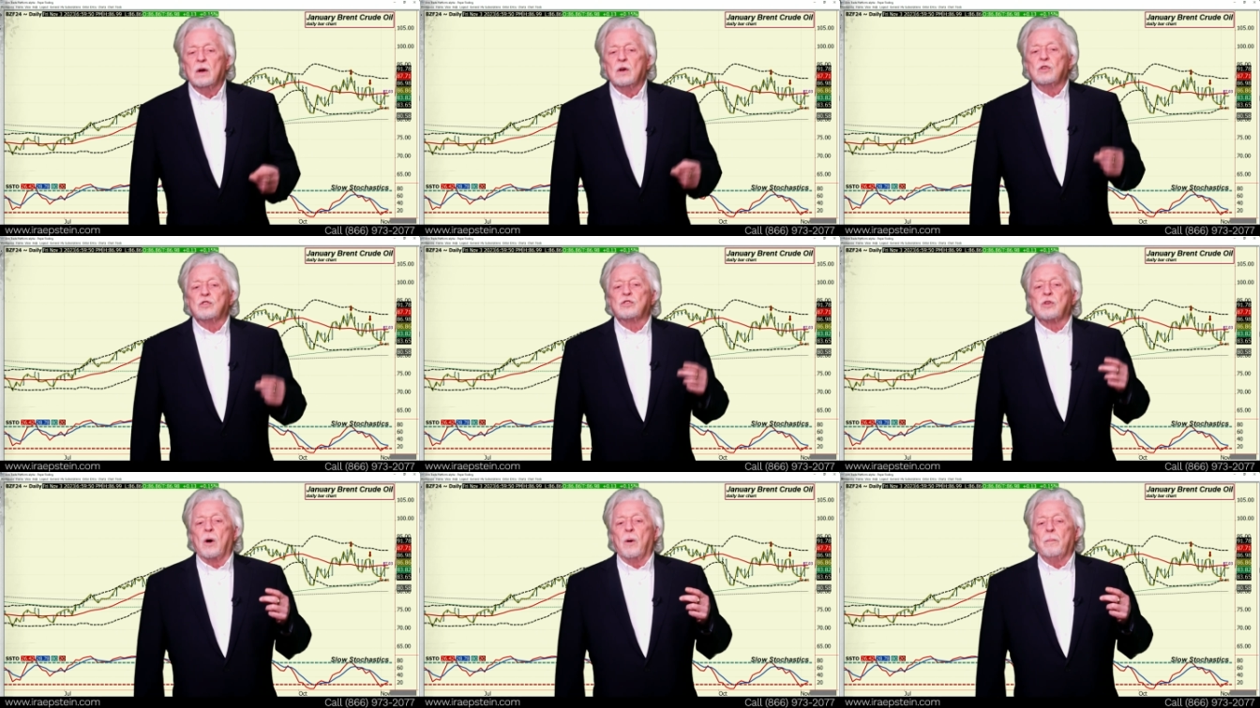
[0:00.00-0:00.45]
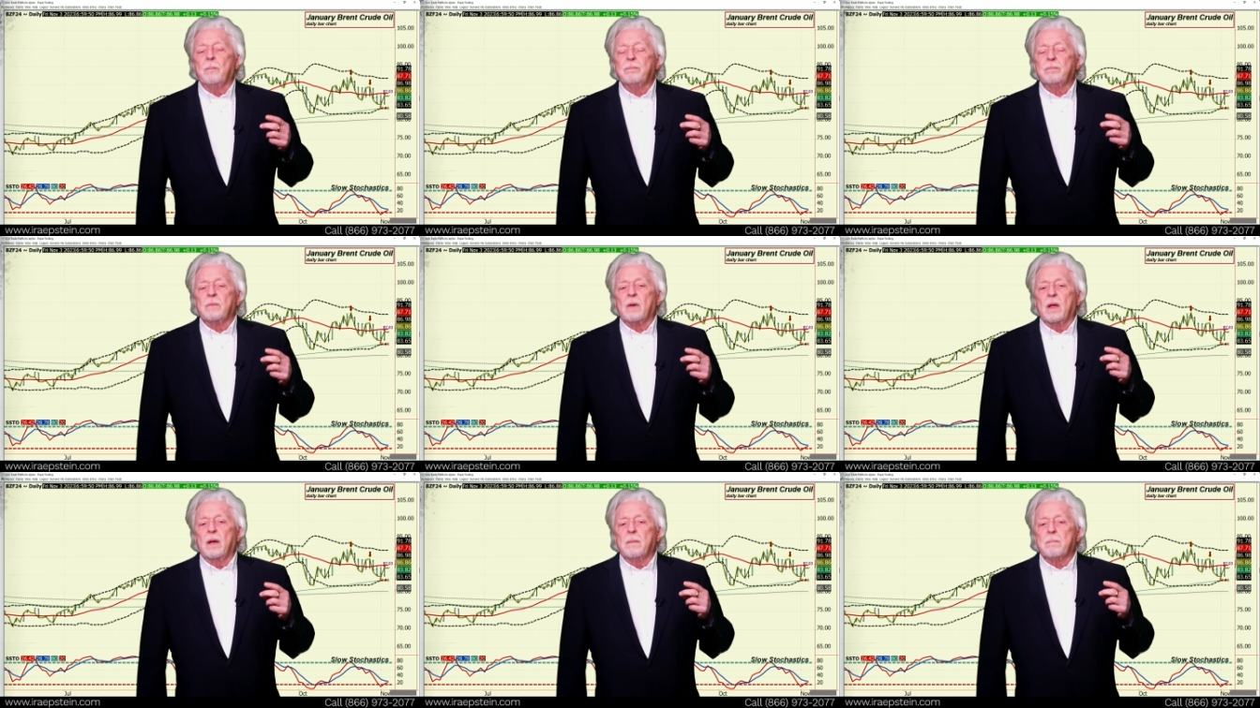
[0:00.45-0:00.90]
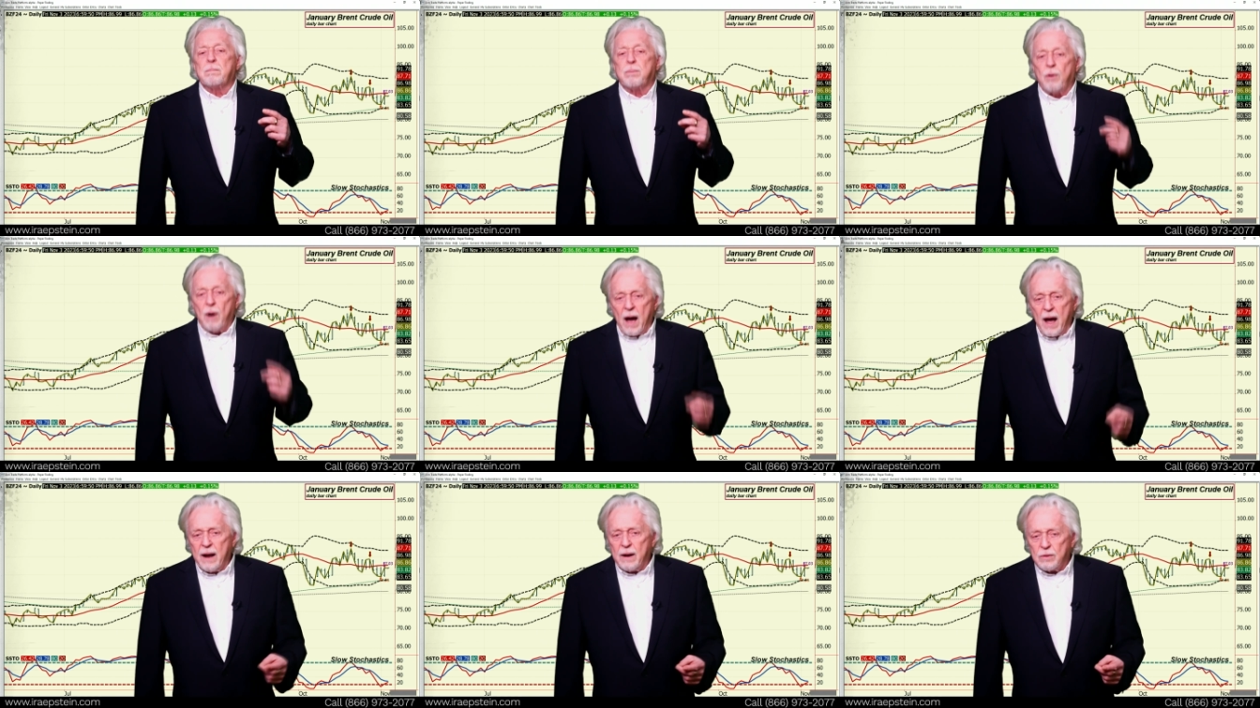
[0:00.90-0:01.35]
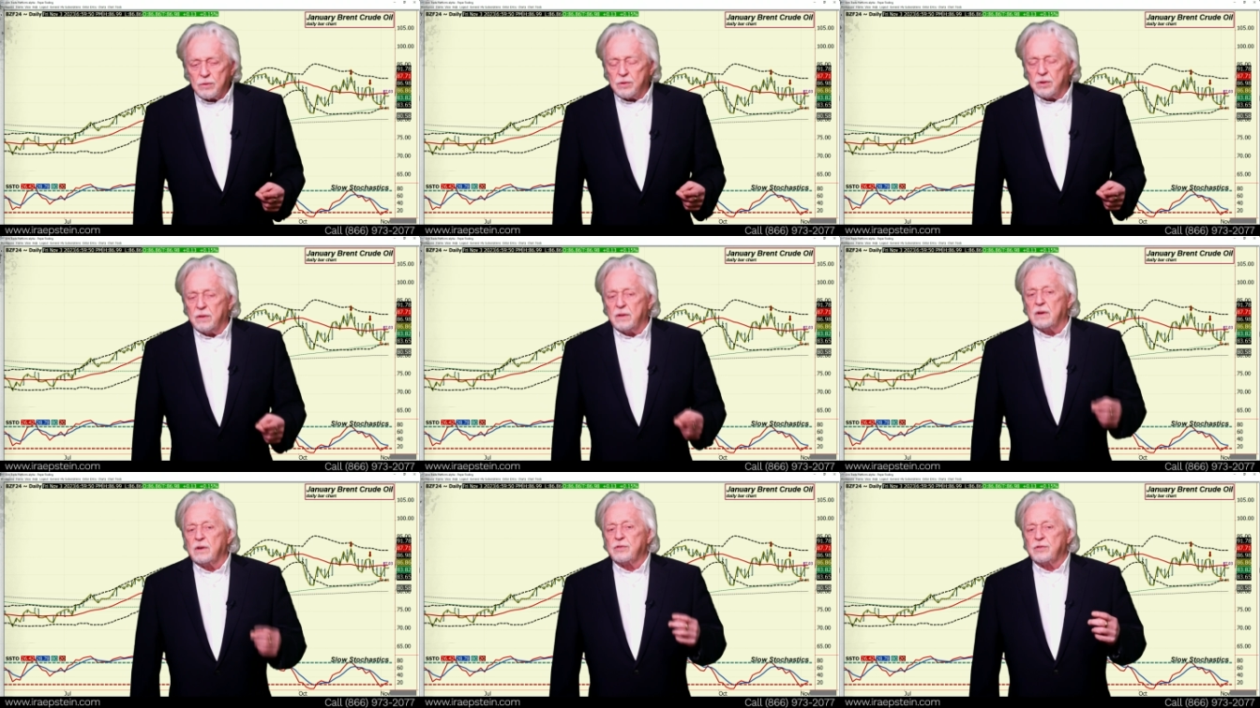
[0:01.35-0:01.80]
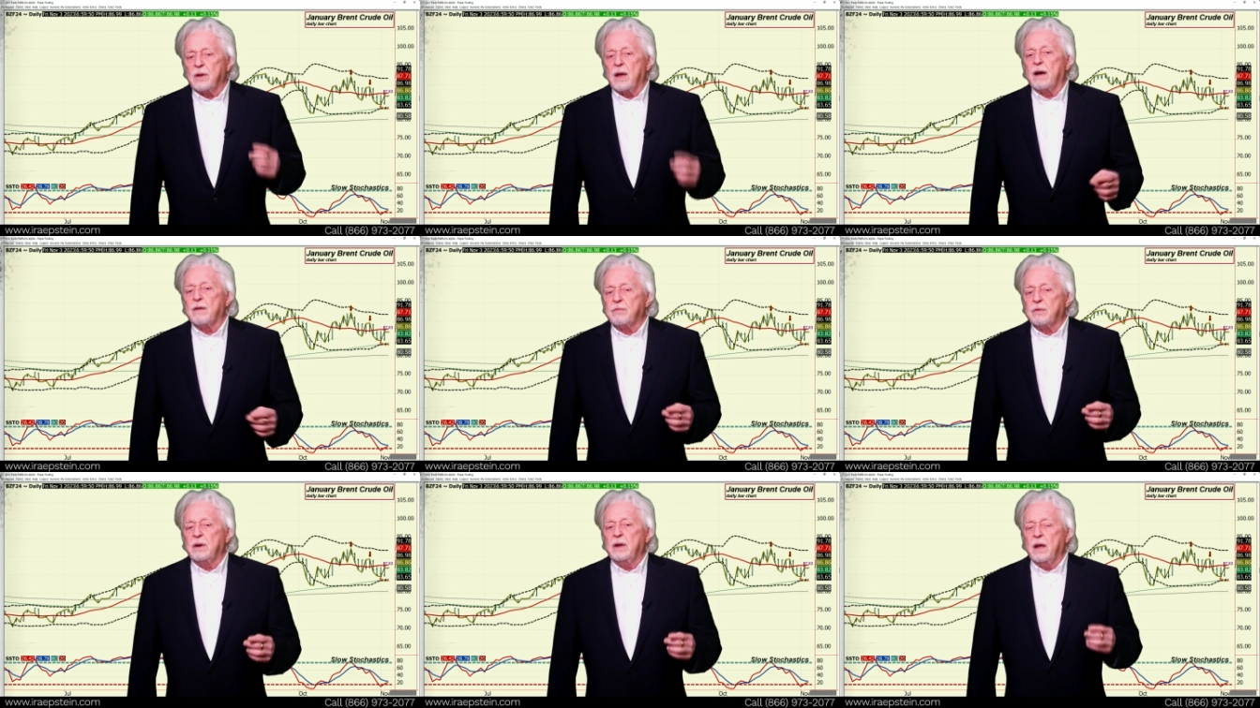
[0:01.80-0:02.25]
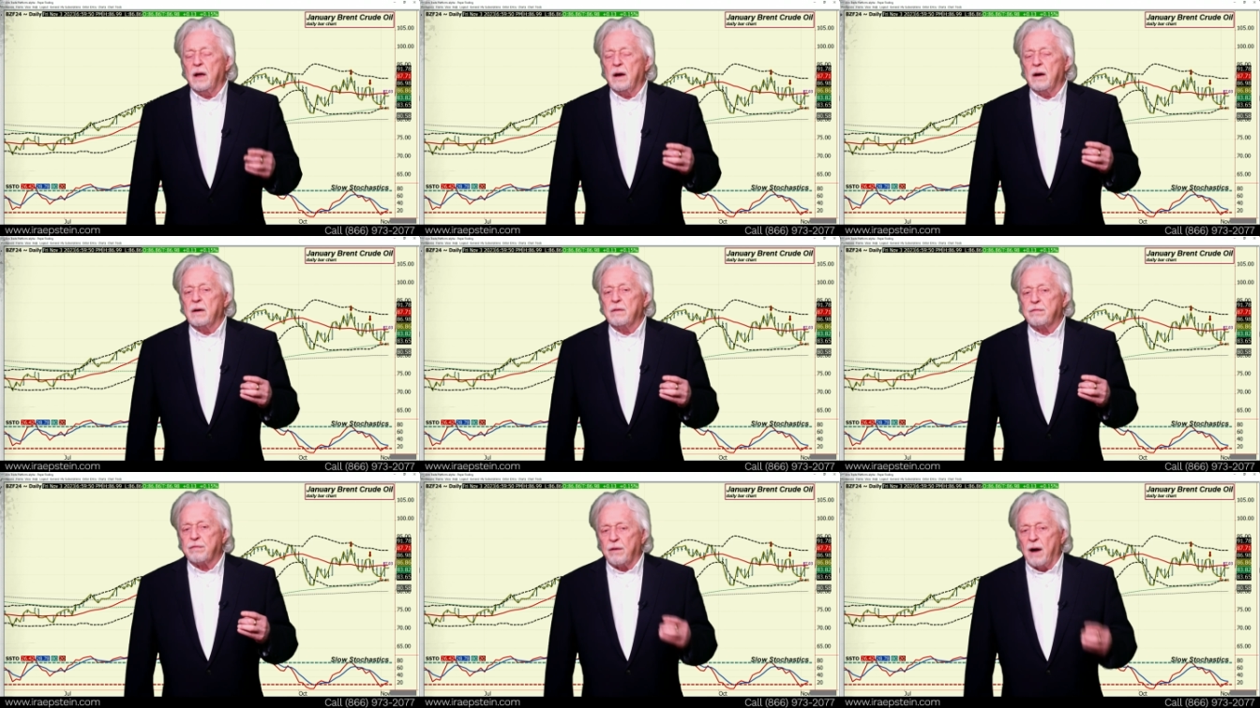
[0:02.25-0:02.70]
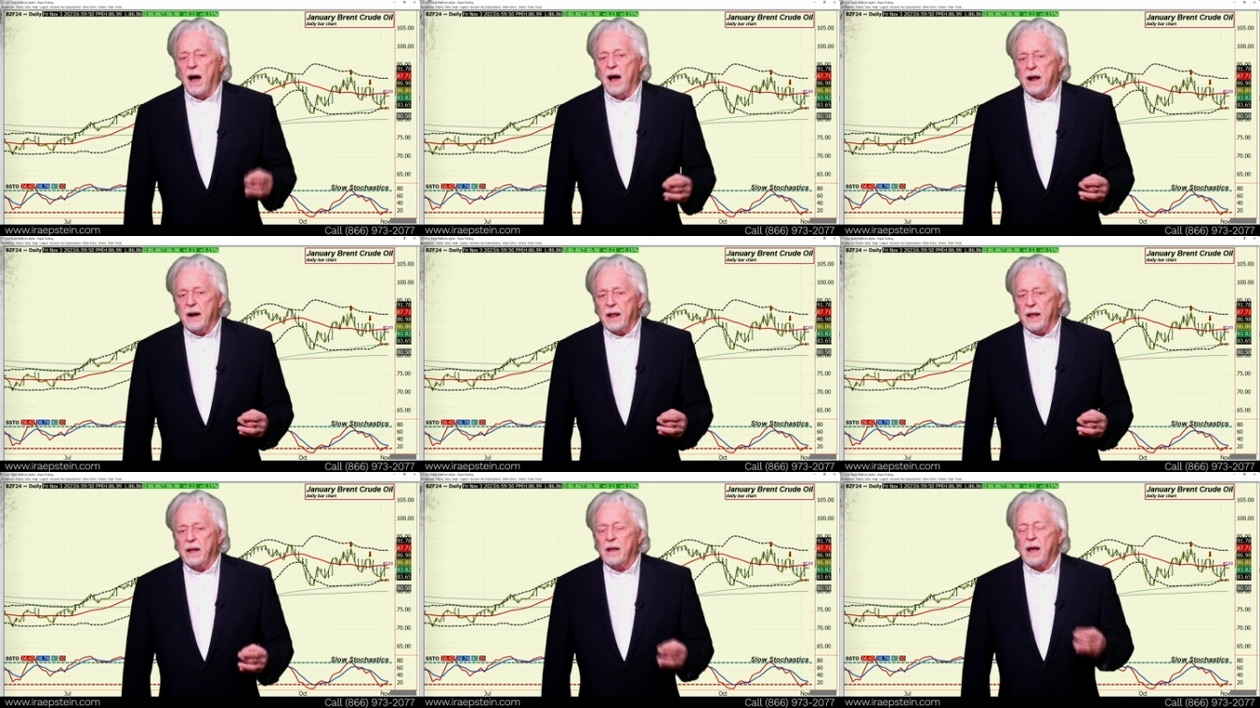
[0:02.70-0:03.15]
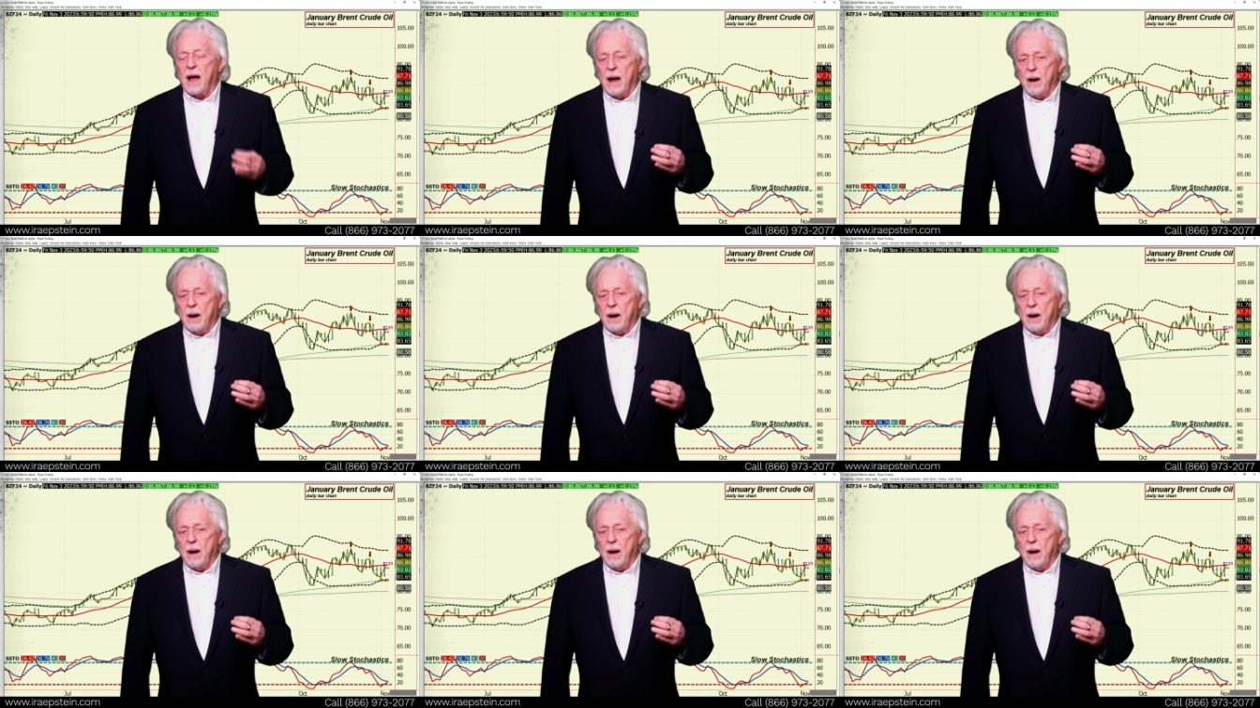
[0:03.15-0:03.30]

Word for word: So prior to this, every Friday,